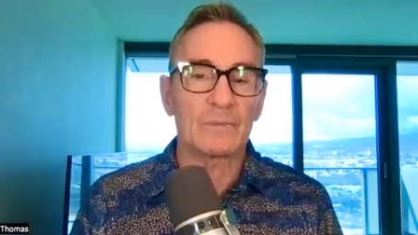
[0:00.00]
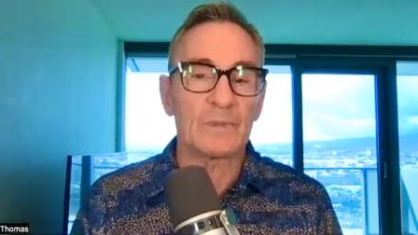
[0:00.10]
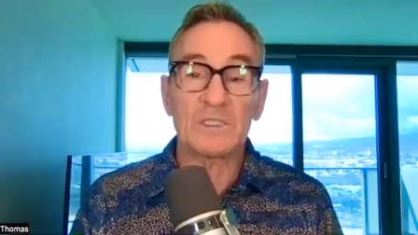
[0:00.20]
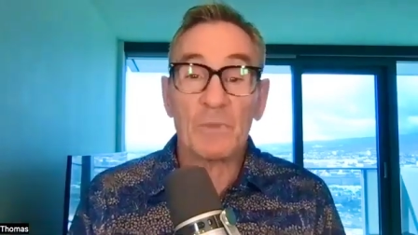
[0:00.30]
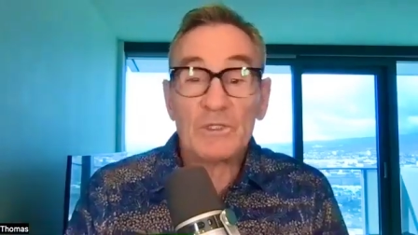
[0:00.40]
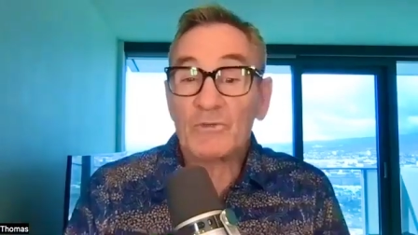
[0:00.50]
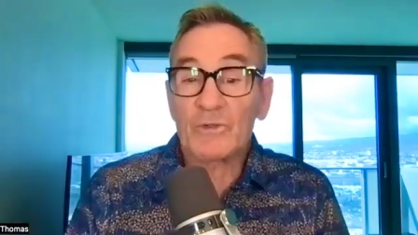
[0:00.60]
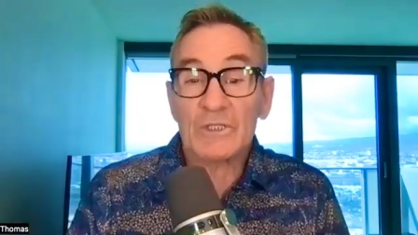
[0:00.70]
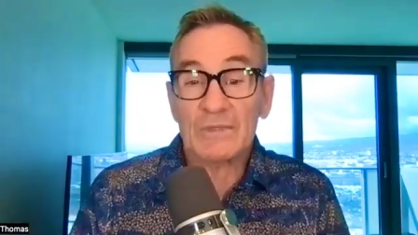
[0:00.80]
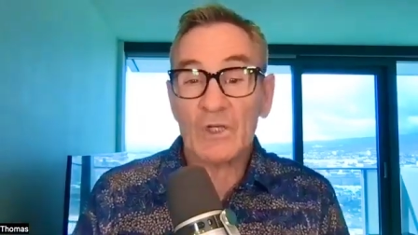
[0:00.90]
the special
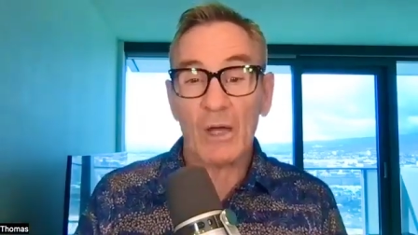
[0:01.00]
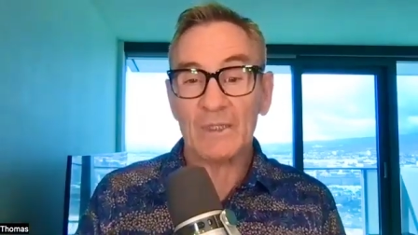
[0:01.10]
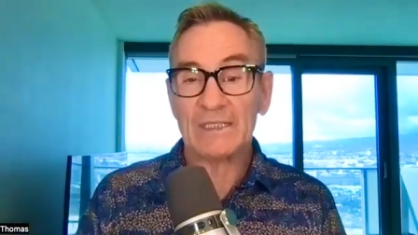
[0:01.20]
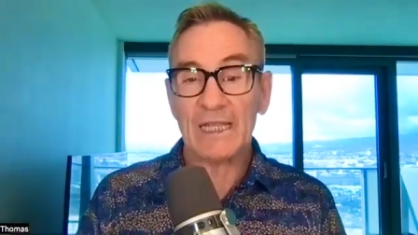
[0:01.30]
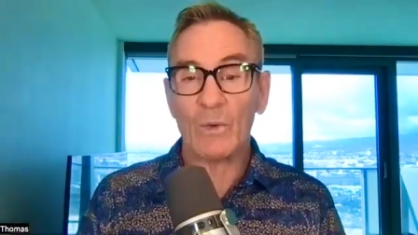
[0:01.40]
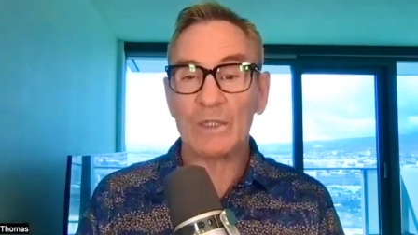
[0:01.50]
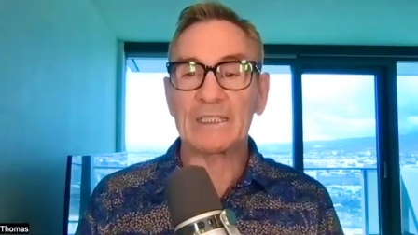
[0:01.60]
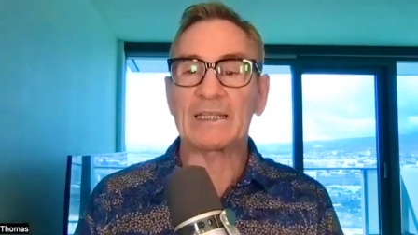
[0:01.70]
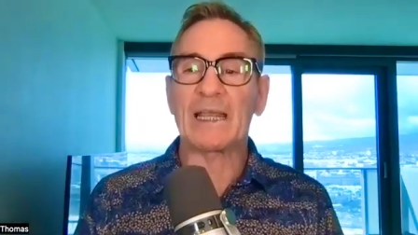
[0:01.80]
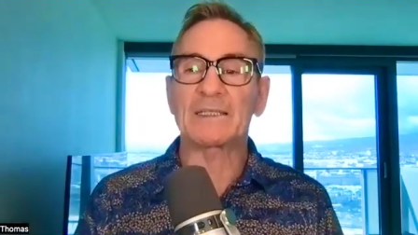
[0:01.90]
version of Thomas that I
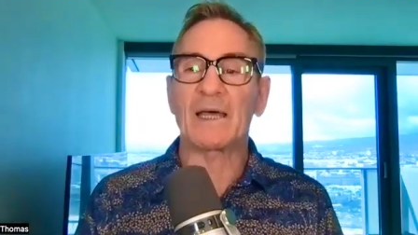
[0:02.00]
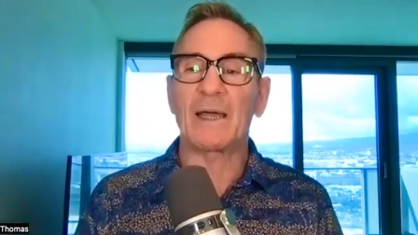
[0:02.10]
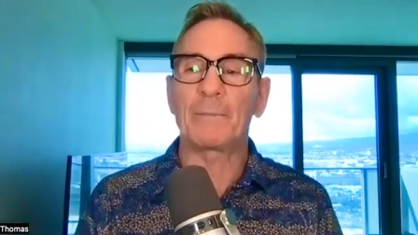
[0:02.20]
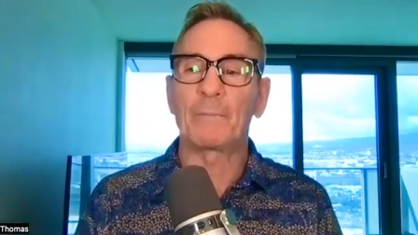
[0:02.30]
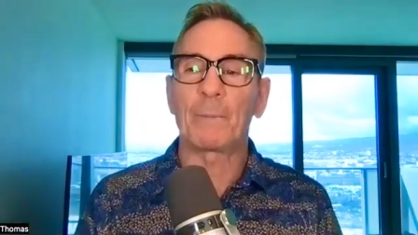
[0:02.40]
was at that time.